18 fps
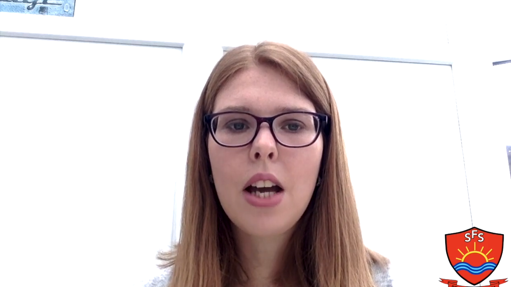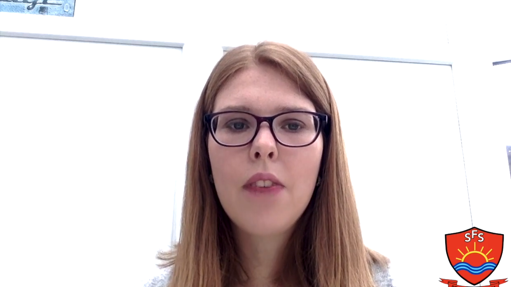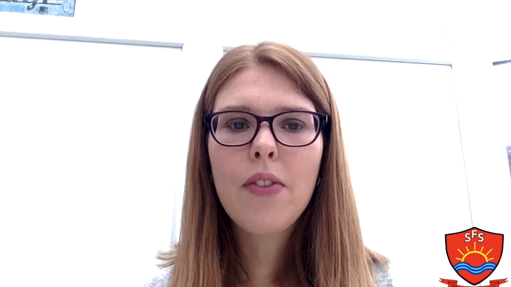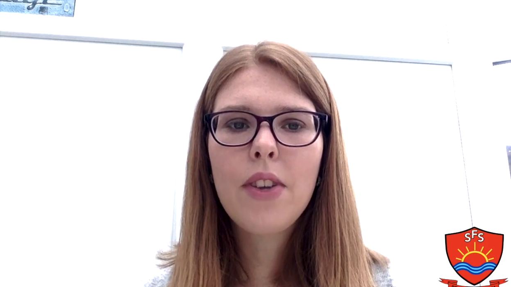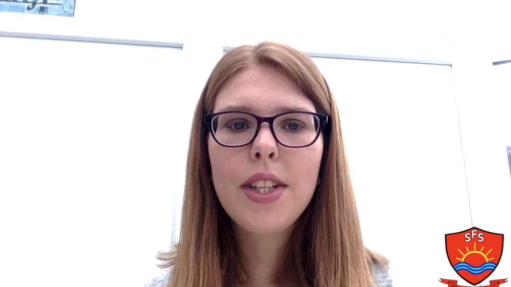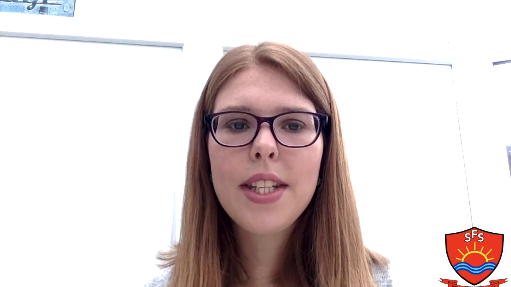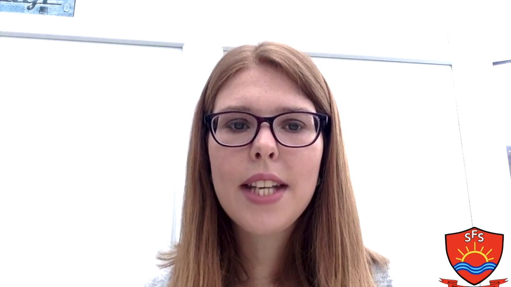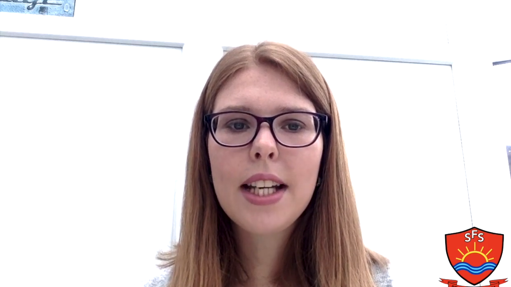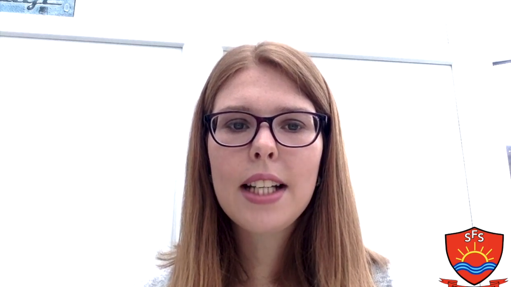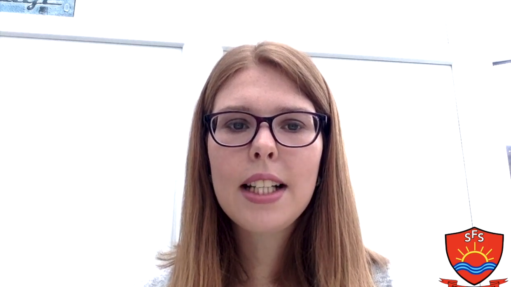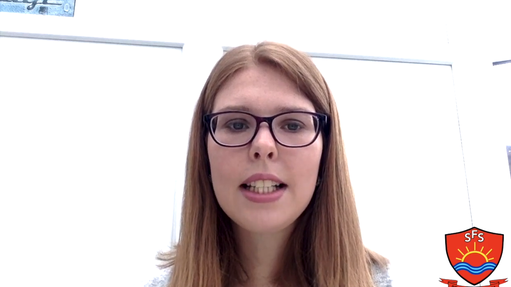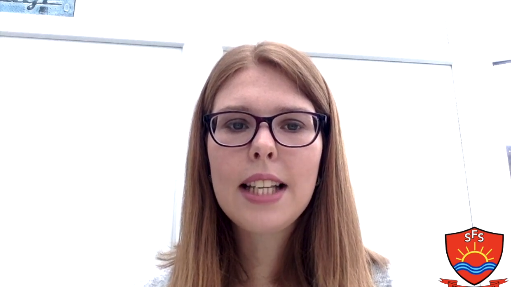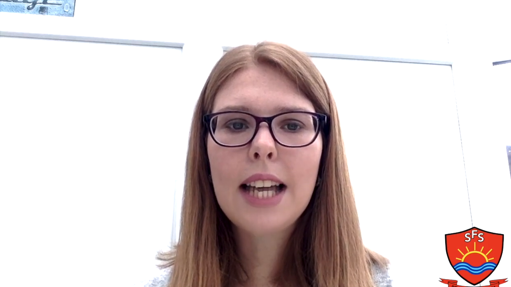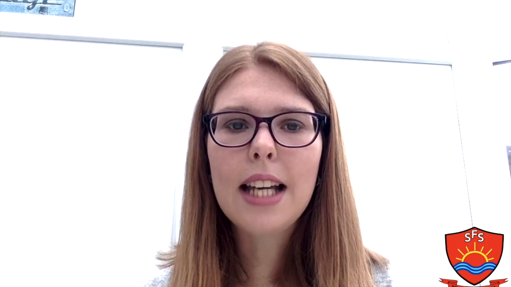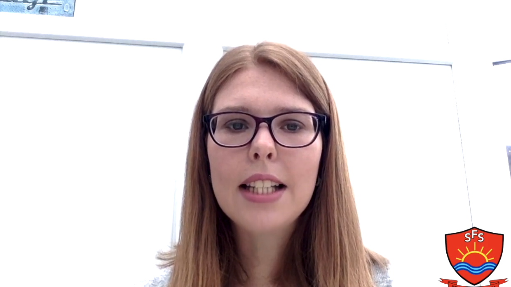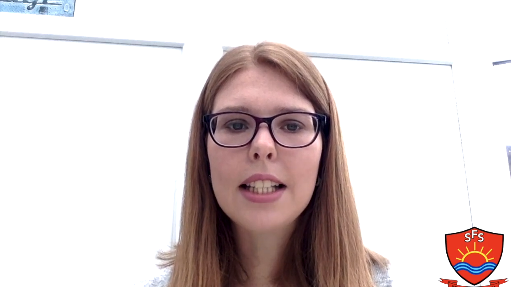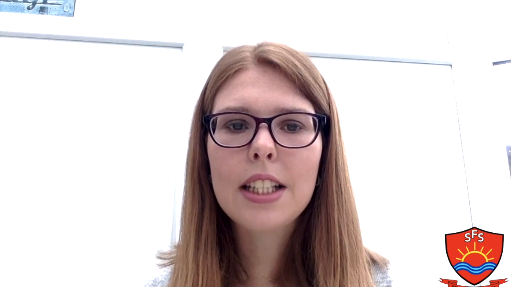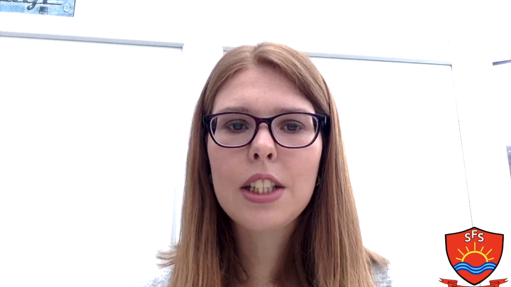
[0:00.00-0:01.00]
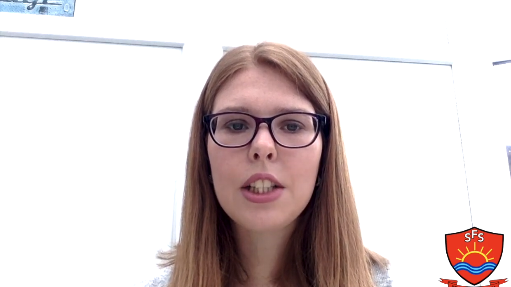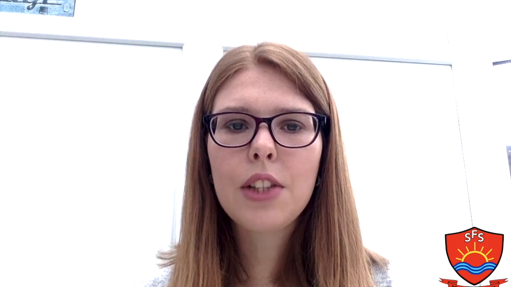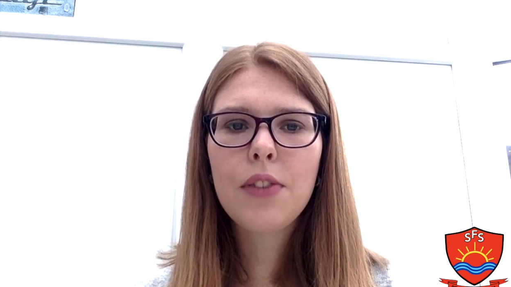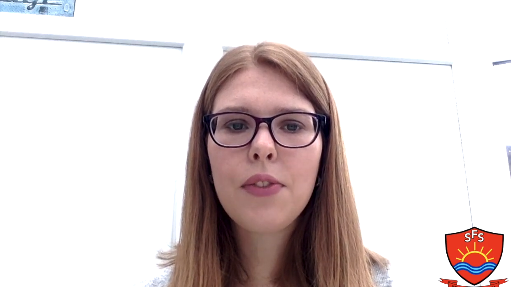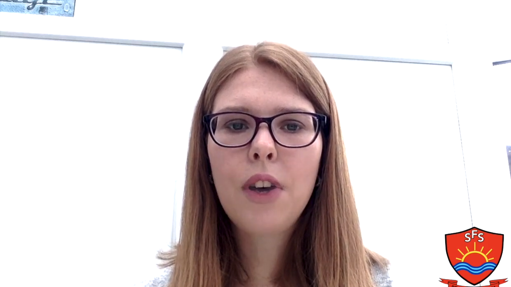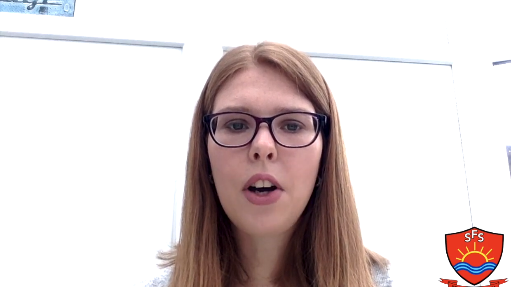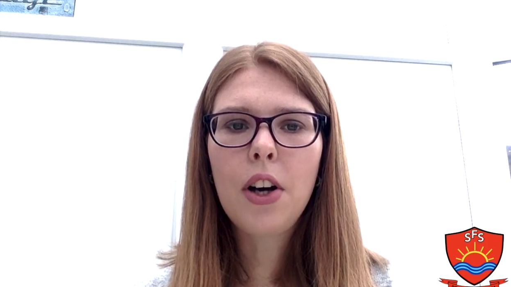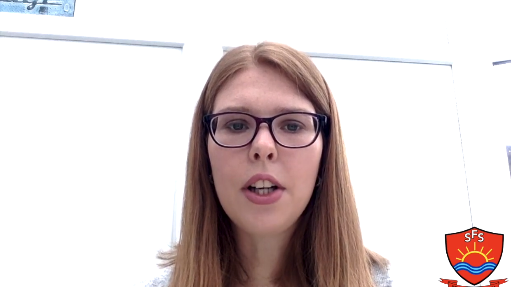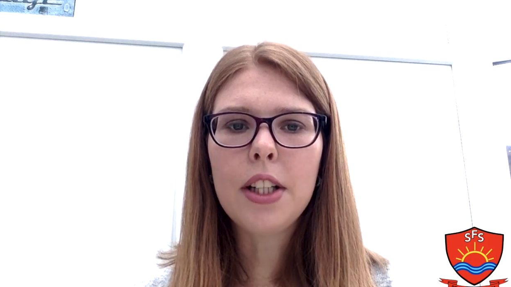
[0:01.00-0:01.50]
The second task is to
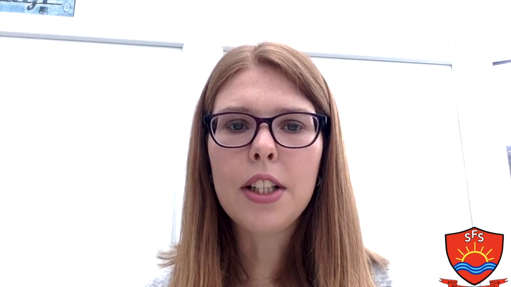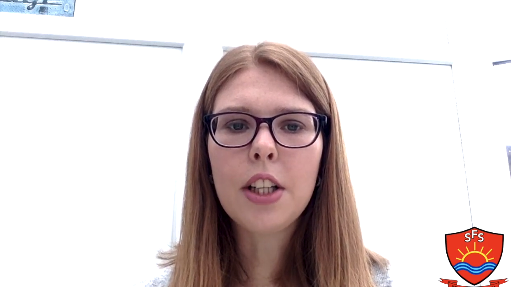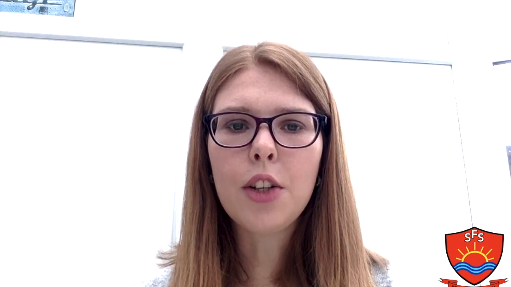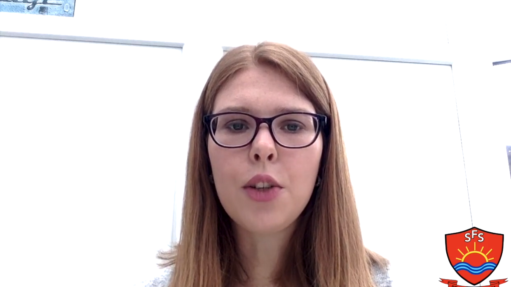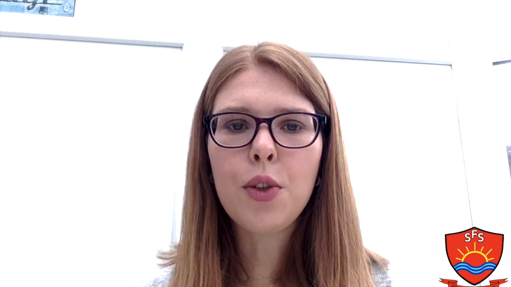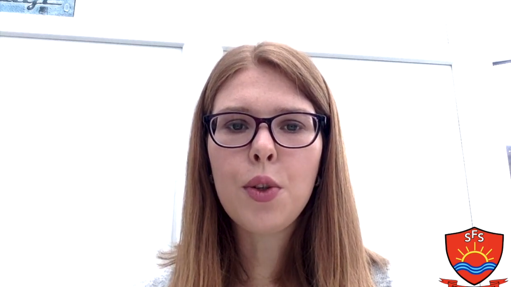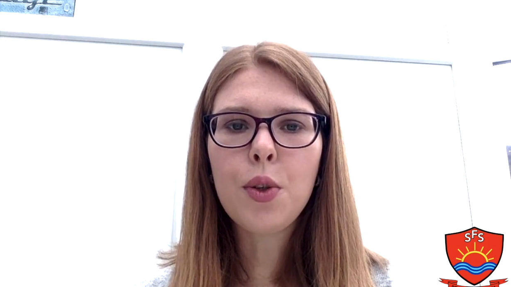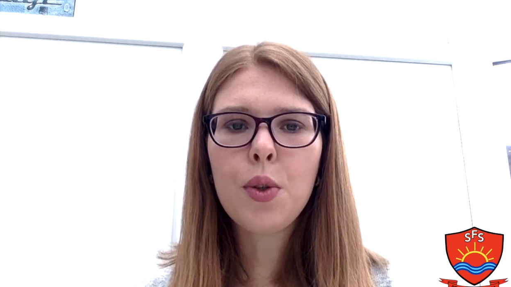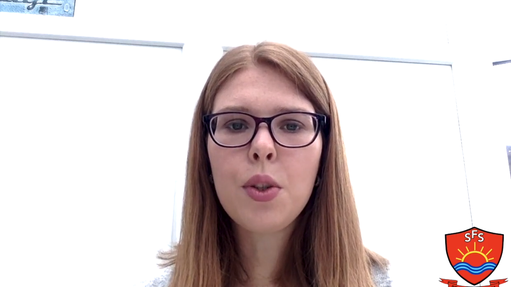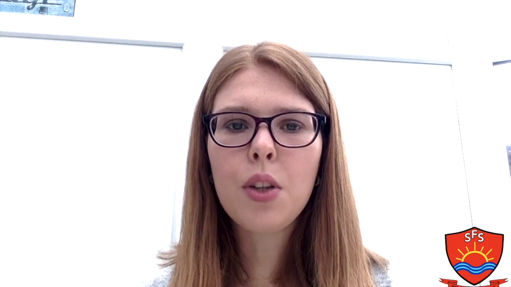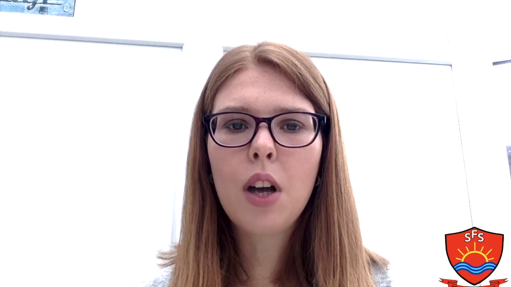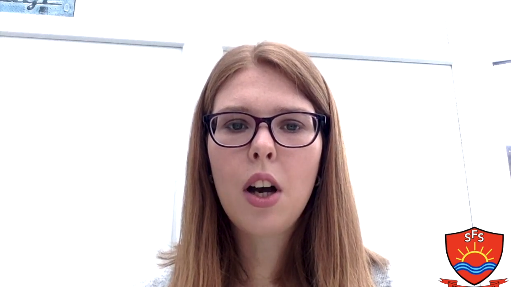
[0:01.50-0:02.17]
find a news